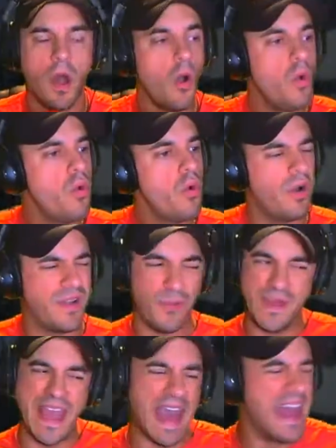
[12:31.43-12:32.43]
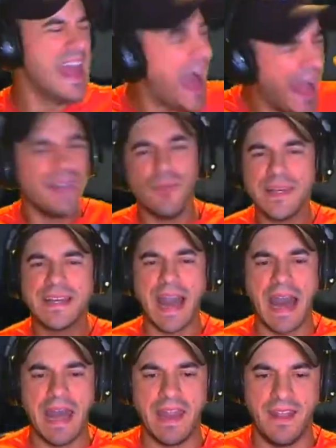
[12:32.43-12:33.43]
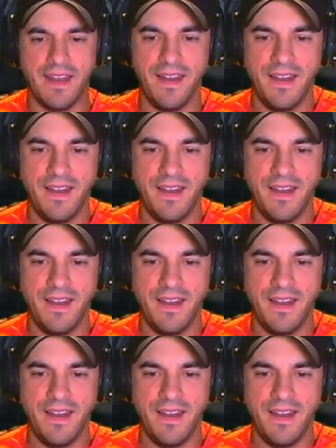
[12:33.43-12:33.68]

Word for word: Oh, okay, we got... We got it!